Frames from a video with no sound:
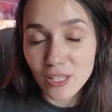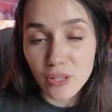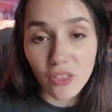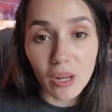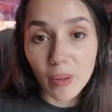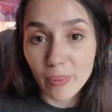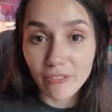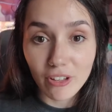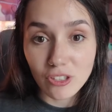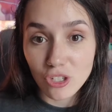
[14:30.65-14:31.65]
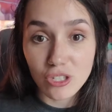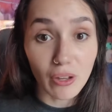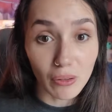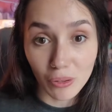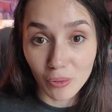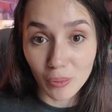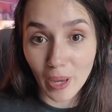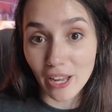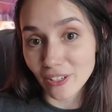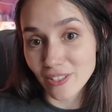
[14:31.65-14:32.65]
so I thought it might be fun to just go through the
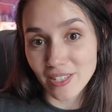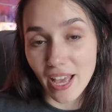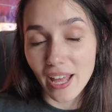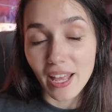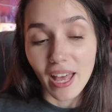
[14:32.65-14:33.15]
patterns that